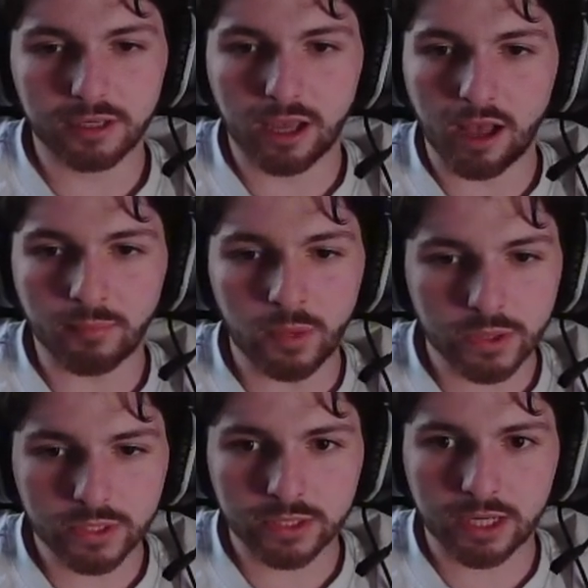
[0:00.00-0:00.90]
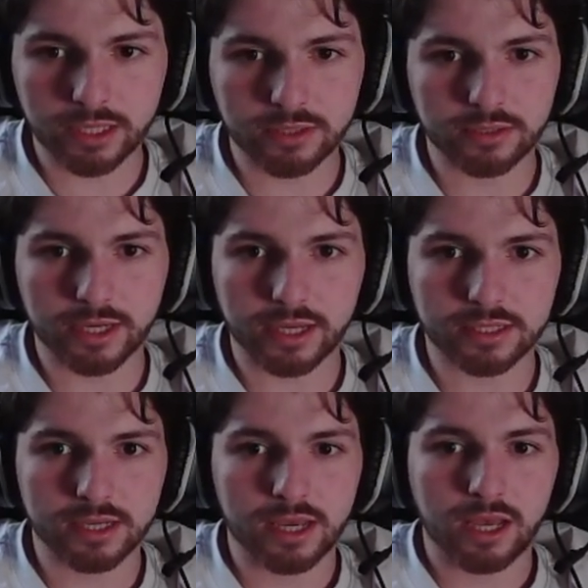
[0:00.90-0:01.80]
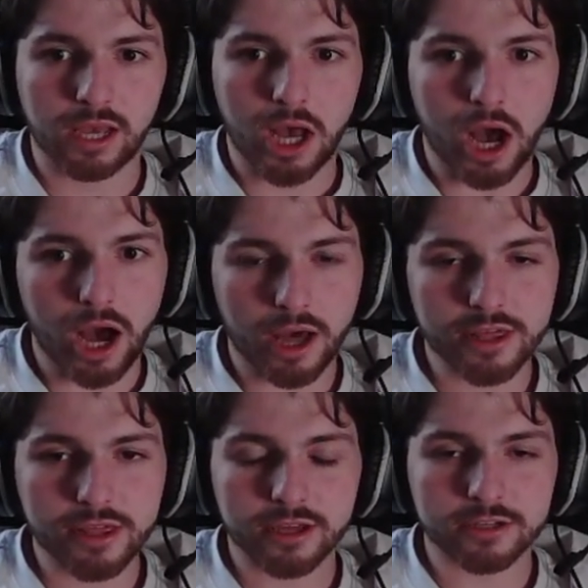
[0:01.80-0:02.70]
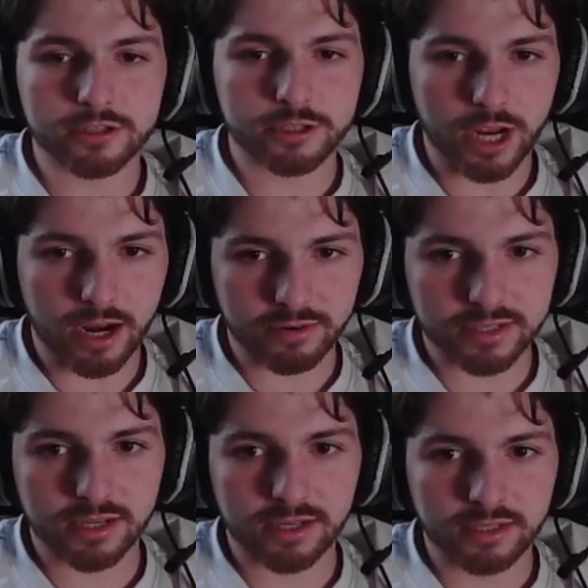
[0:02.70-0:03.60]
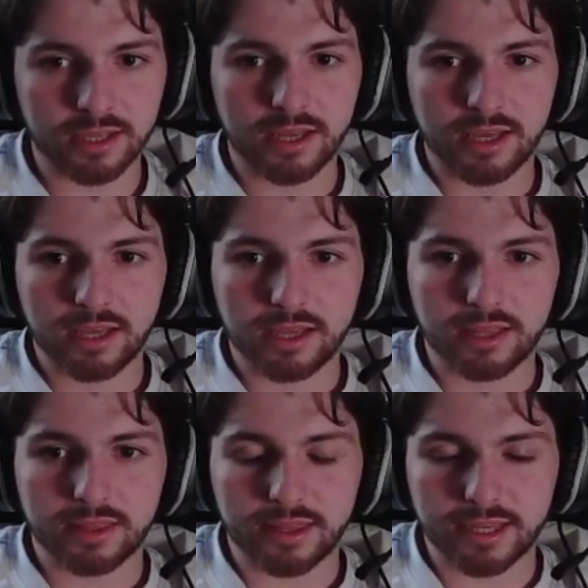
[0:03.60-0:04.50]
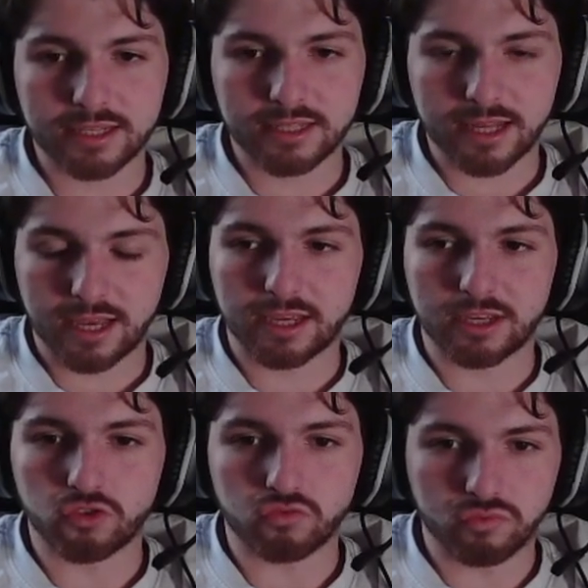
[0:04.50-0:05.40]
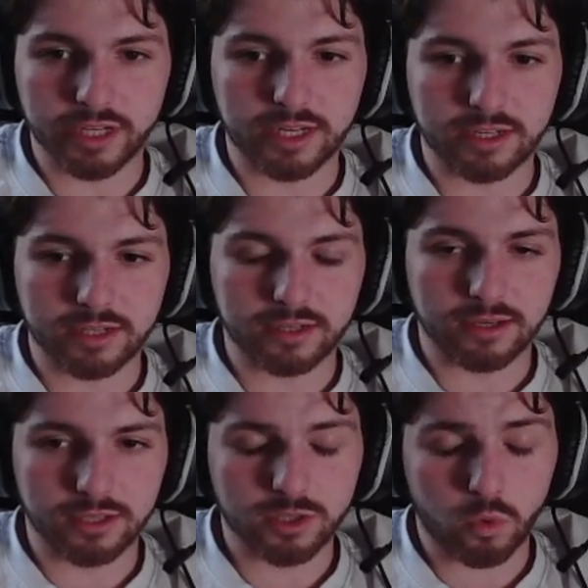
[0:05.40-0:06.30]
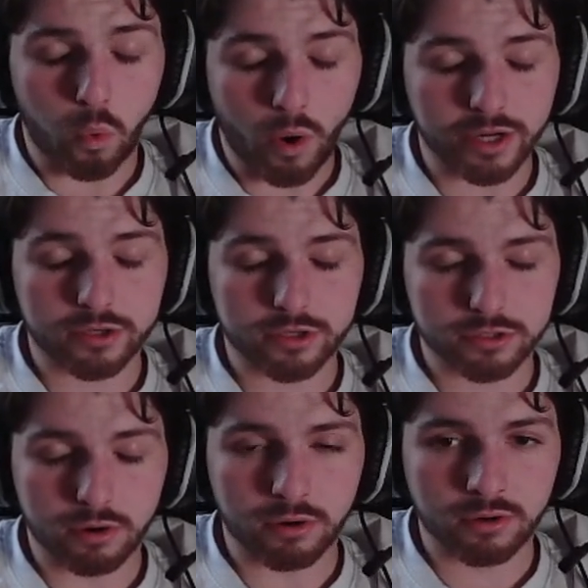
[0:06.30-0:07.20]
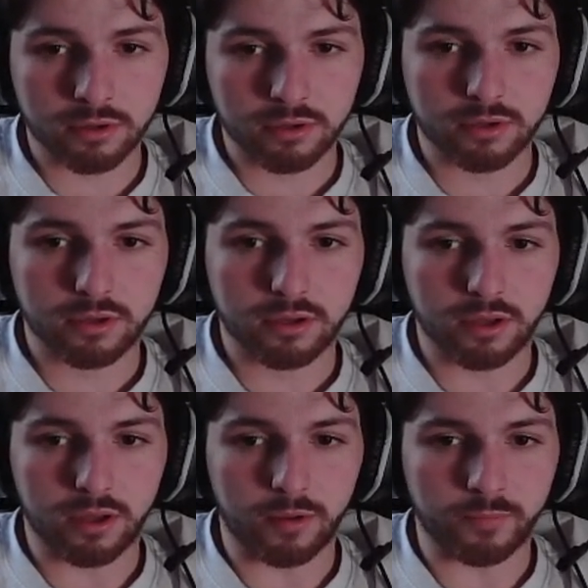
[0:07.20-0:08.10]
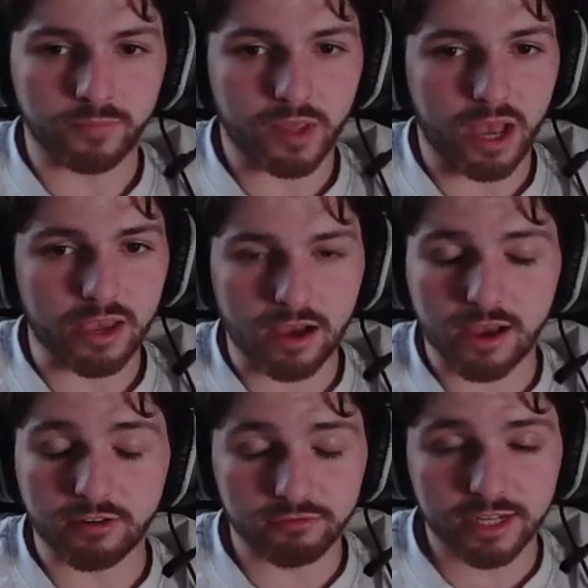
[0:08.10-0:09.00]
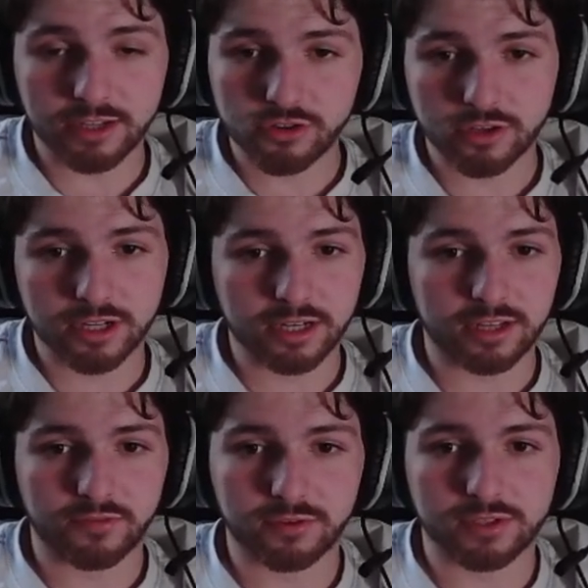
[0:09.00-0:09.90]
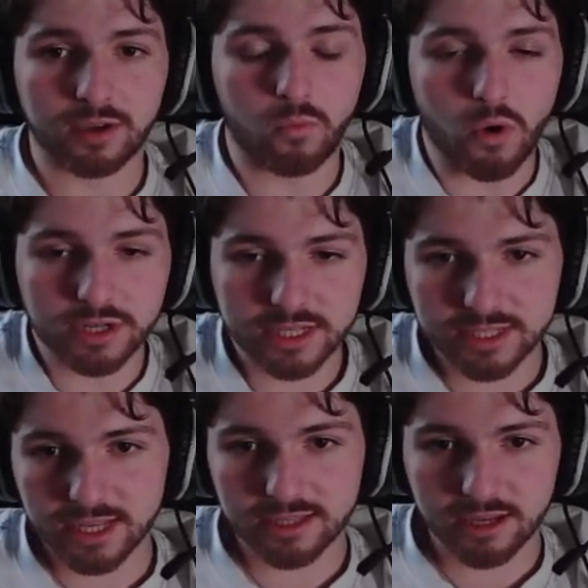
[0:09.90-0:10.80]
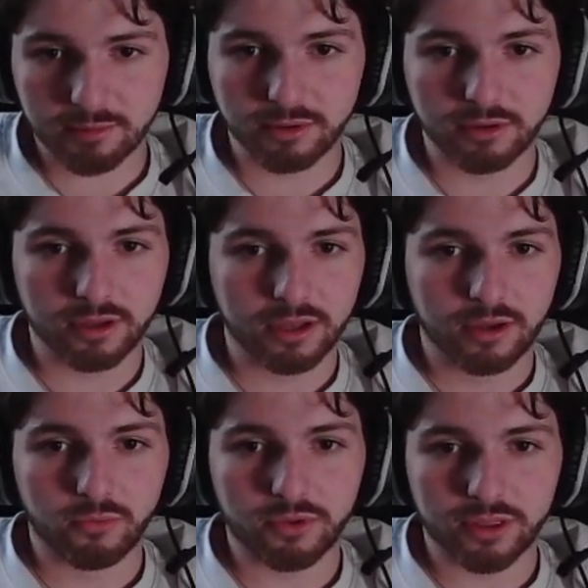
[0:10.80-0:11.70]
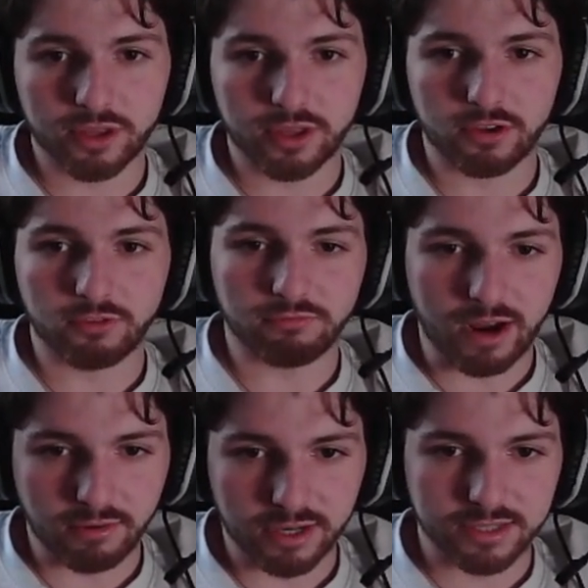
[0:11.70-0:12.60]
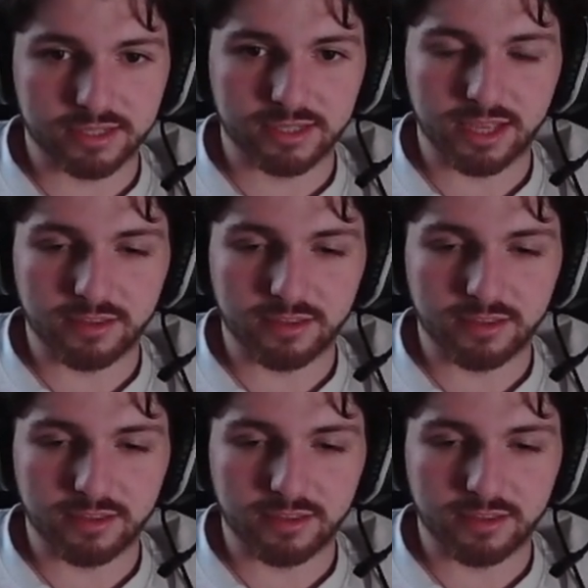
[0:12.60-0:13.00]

I'm not gonna lie to you guys. Other than Charizard, this deck is quite strong. I really enjoyed it. It feels like once it sets up with the Rowlets and the